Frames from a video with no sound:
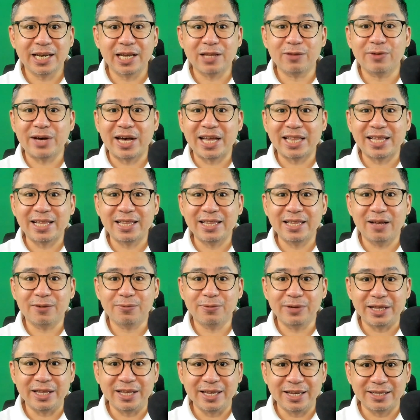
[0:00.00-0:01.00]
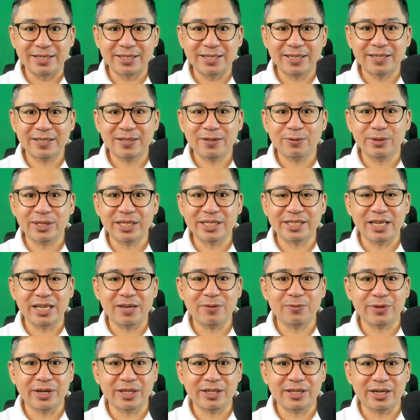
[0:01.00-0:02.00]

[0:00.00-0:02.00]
can validly affiliate with the same